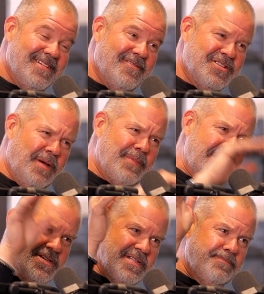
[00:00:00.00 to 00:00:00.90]
Which I
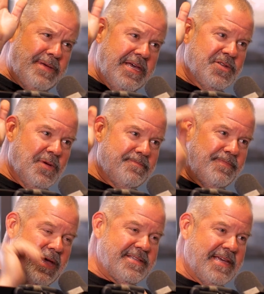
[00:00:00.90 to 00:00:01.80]
basically peaked with
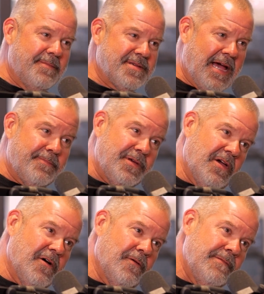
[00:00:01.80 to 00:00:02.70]
Paytm's
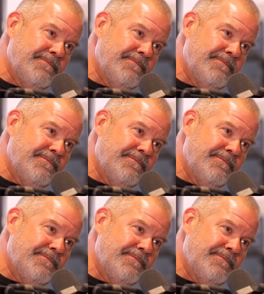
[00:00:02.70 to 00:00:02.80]
IPO.